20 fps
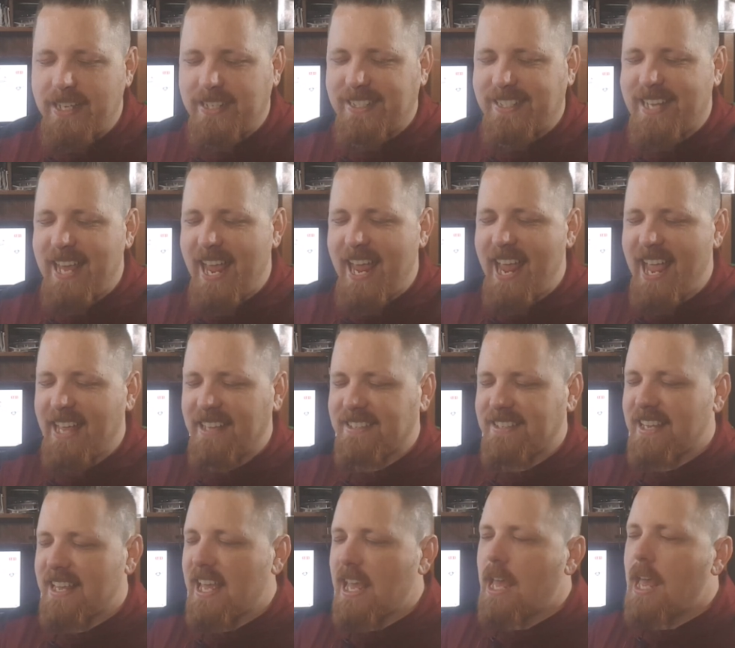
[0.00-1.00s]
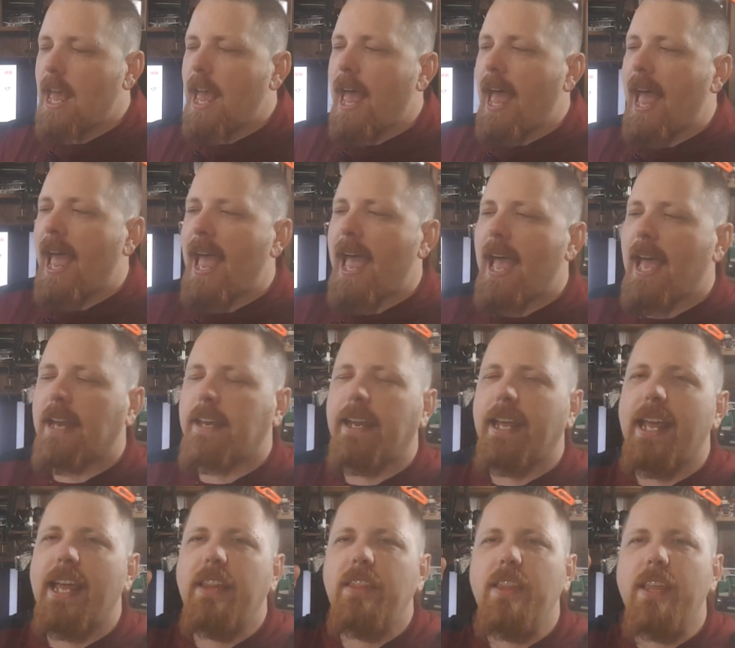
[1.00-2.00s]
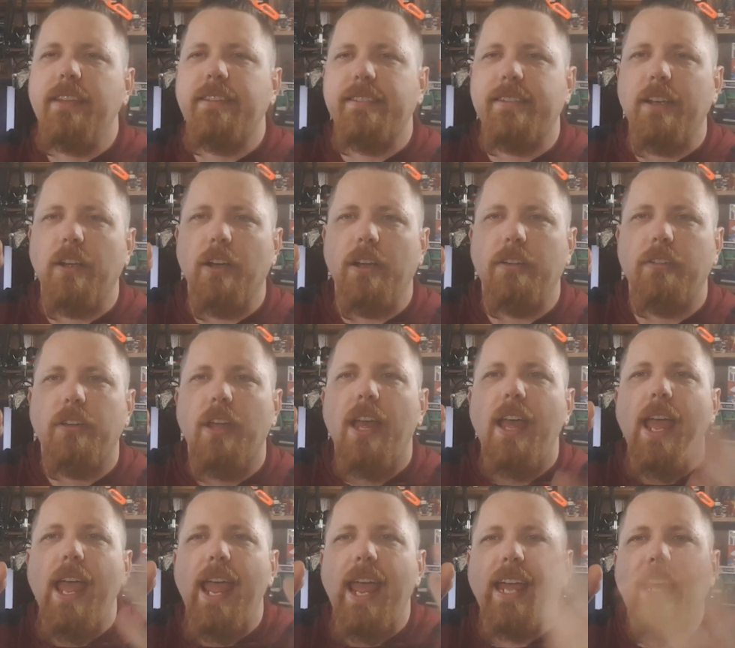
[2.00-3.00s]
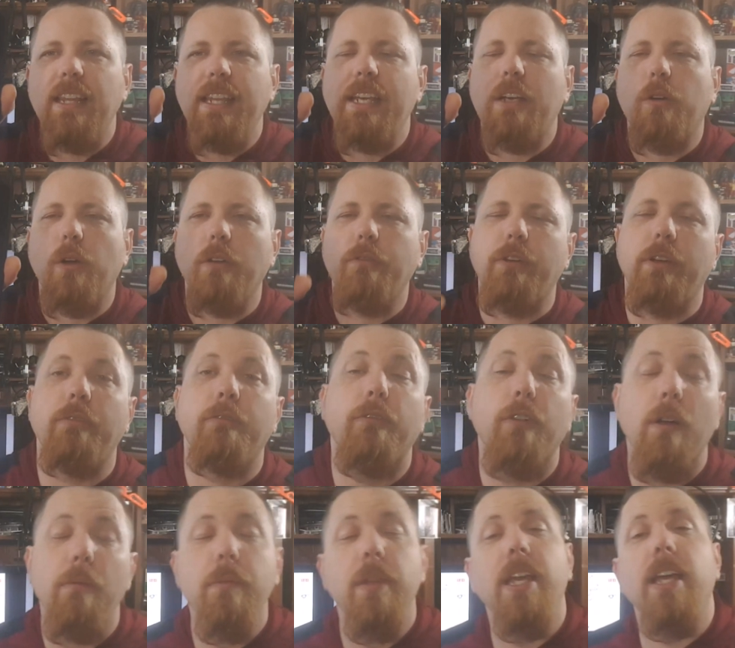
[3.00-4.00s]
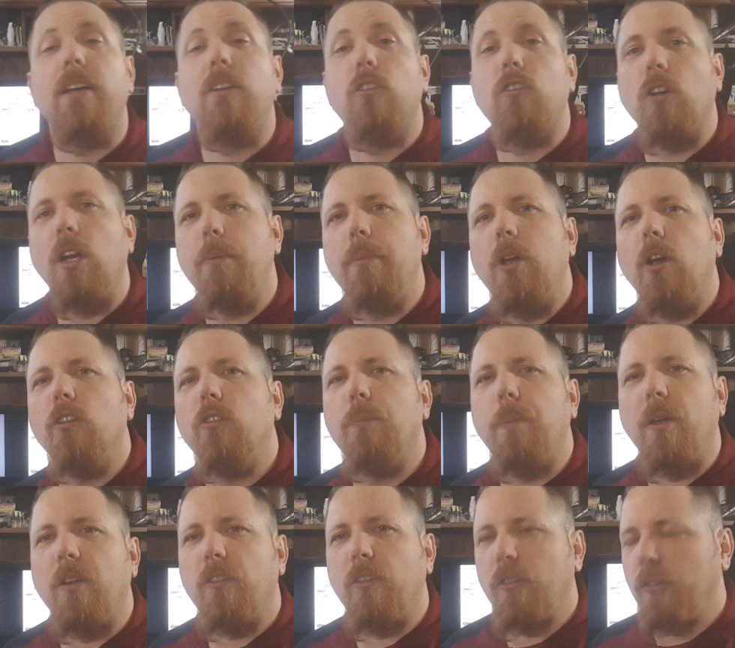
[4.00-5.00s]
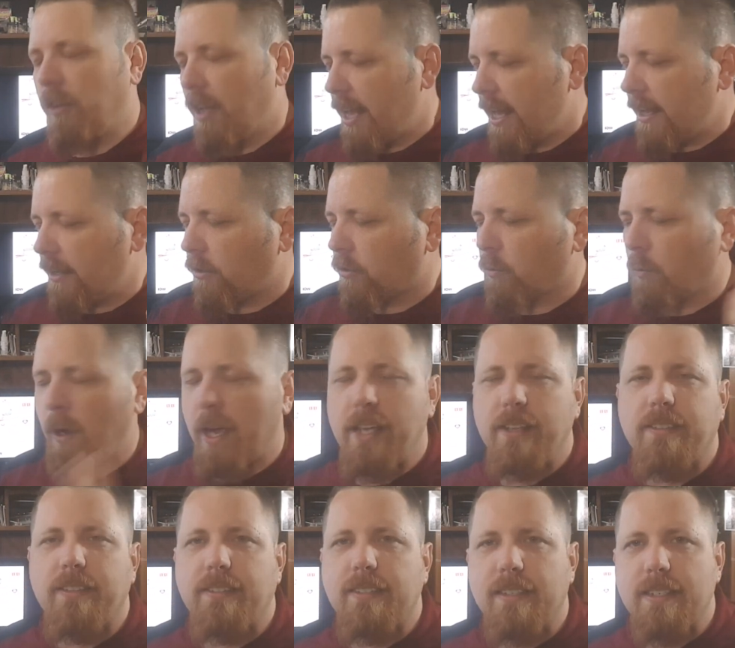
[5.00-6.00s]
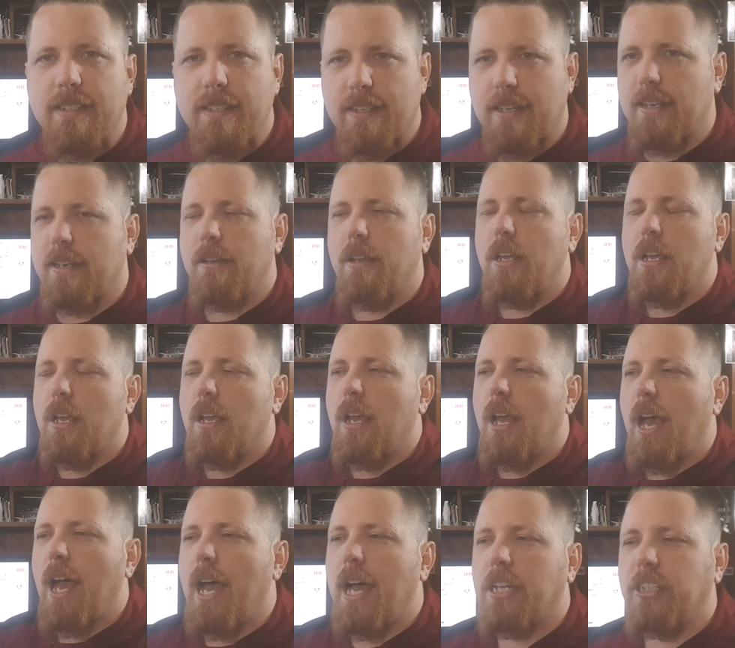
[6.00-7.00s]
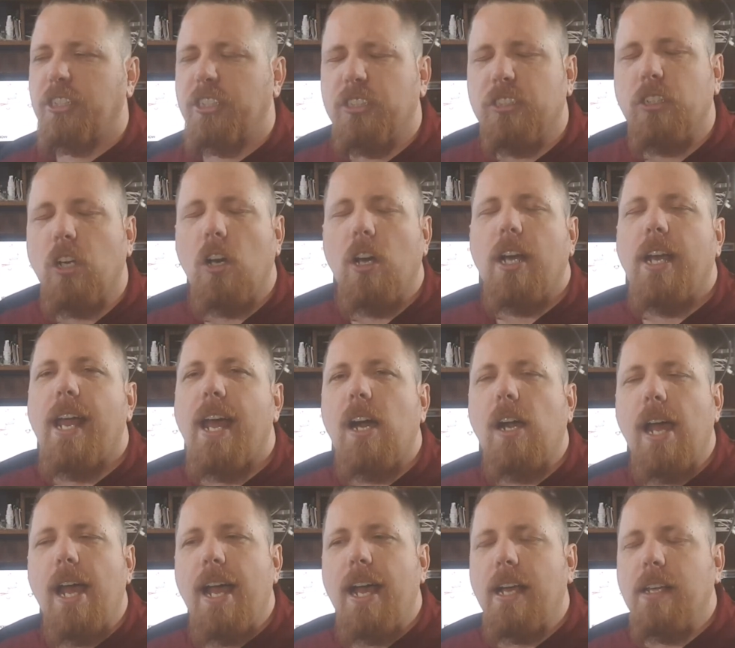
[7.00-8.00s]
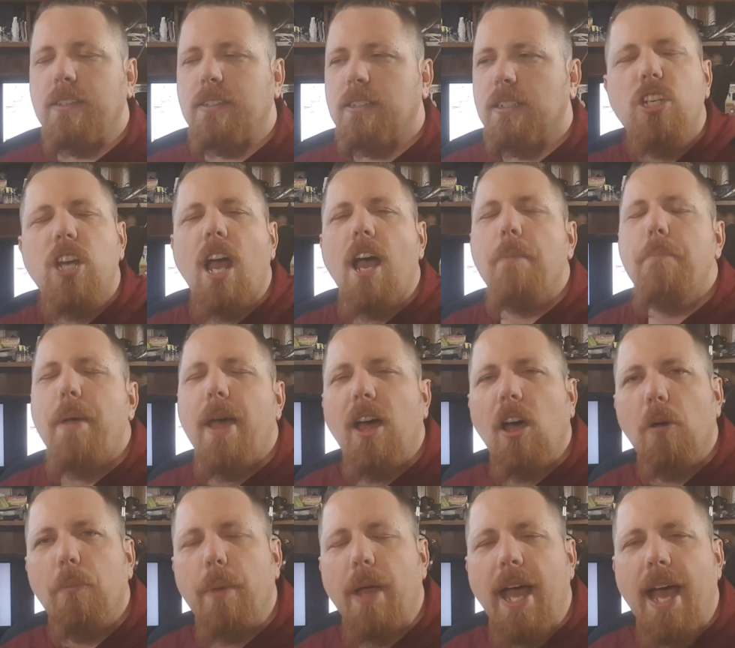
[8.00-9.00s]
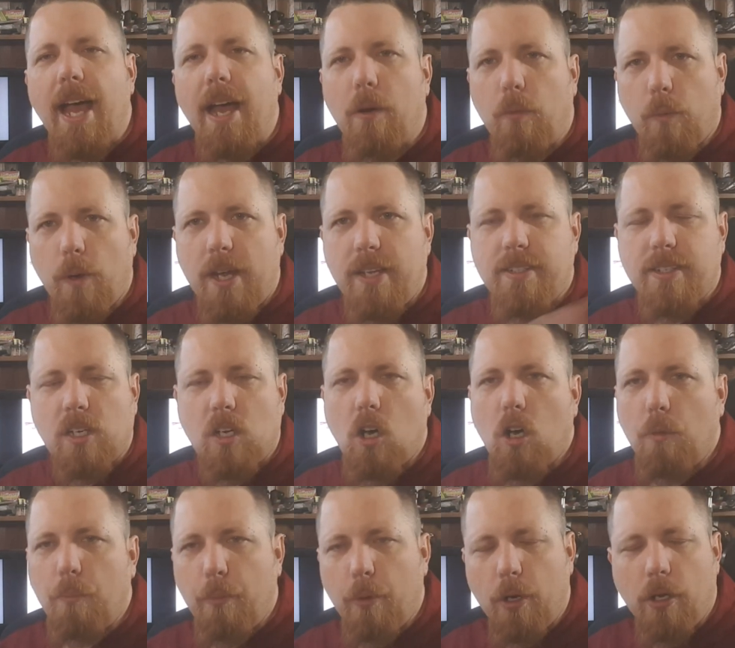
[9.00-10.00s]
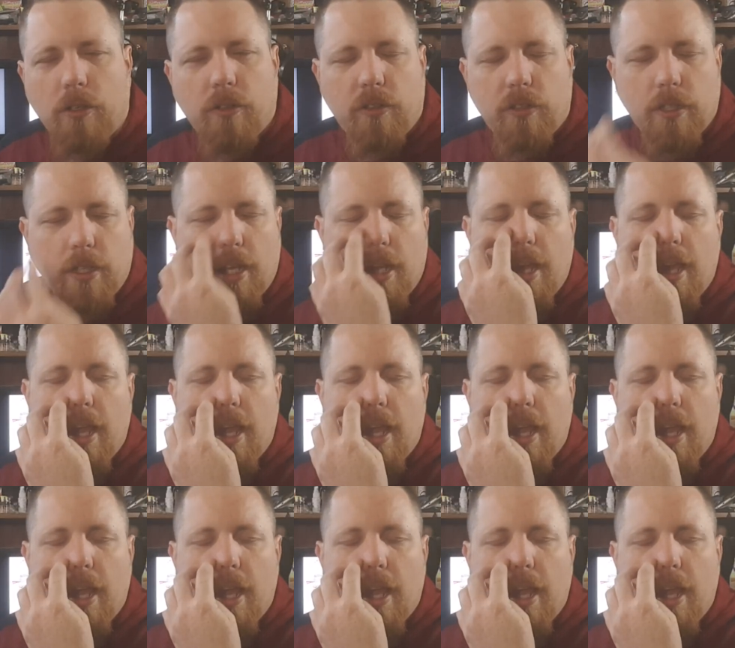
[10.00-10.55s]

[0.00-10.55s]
Stantz. And in this series, Haley Griffin from the Extreme Ghostbusters is Ray's assistant. Uh, she started out as shop help at Ray's Occult Books,